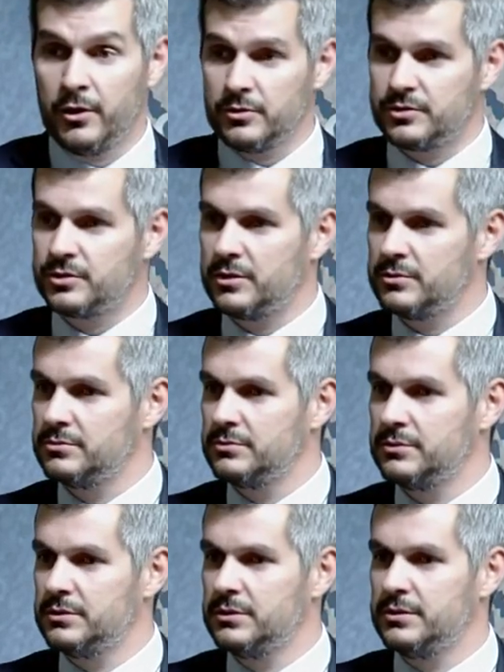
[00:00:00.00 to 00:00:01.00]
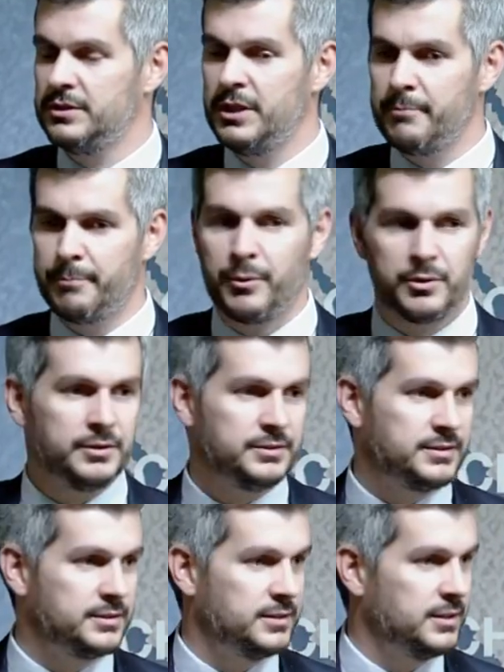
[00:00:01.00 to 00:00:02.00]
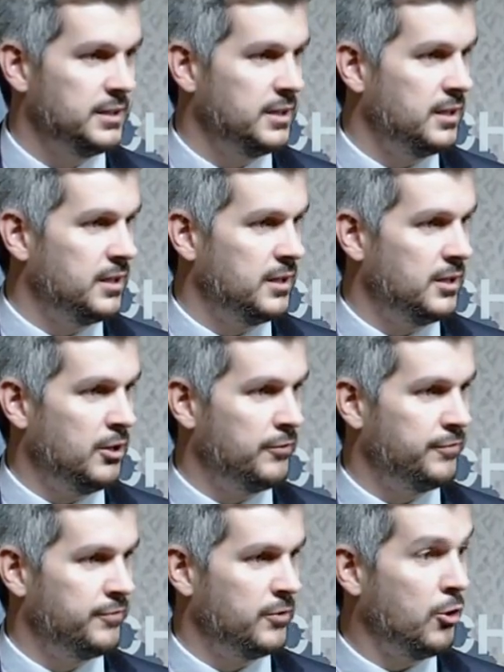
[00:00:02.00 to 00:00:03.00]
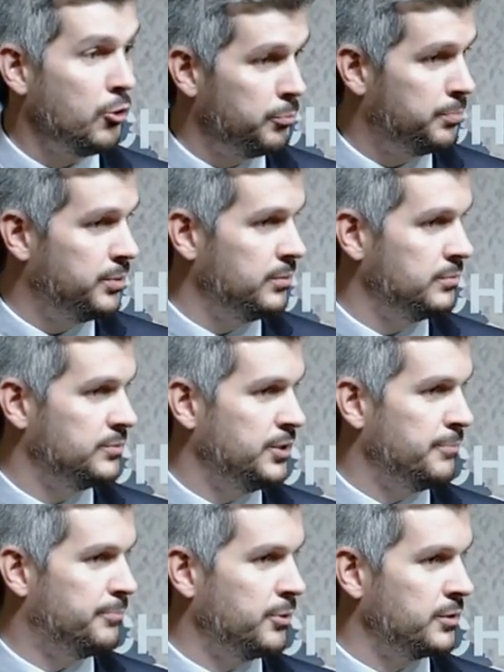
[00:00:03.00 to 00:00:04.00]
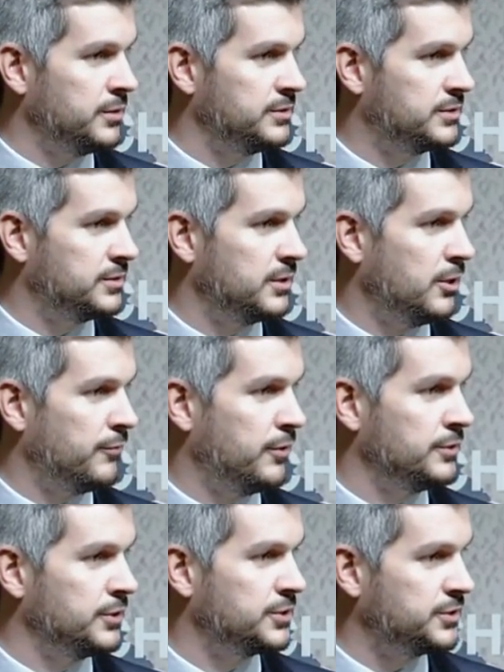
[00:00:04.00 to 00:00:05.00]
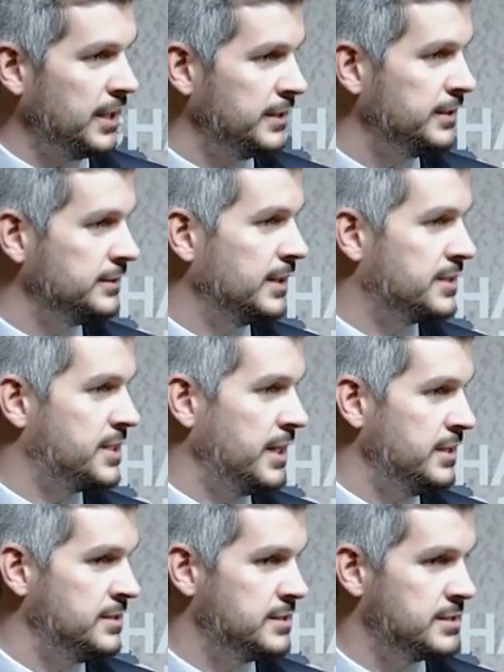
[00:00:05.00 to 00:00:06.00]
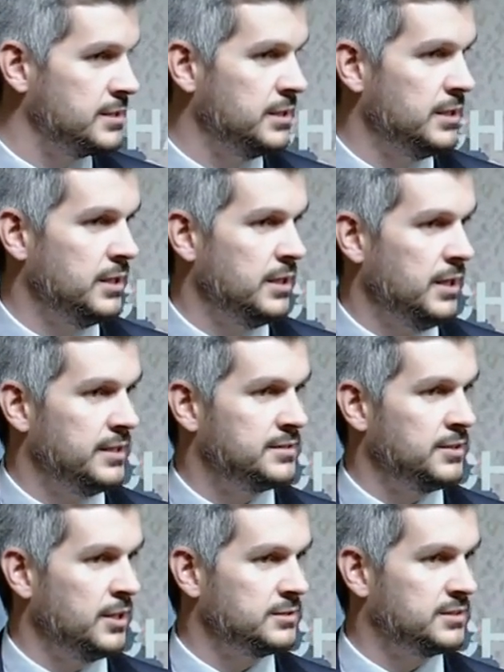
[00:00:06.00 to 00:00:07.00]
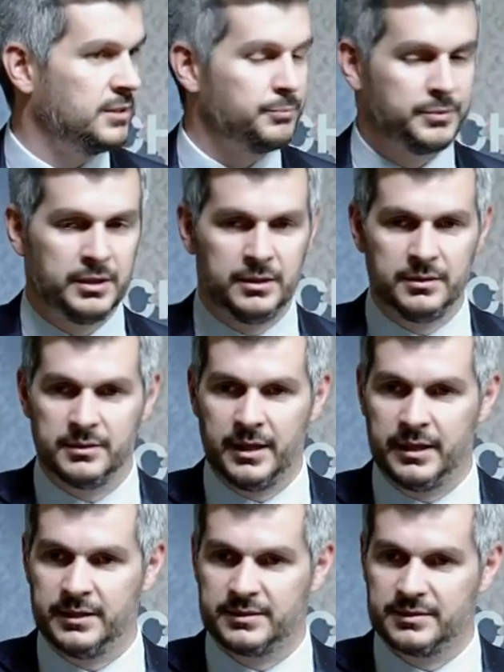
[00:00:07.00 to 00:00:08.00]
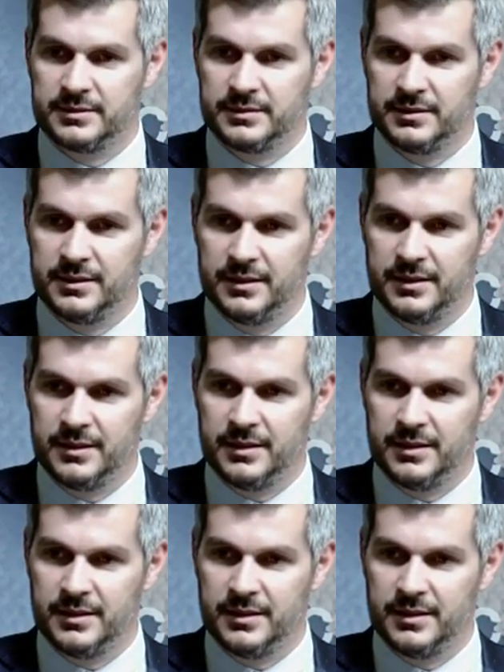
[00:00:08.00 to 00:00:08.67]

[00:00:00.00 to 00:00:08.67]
And also the importance of hope, the importance of understanding that change is not something that is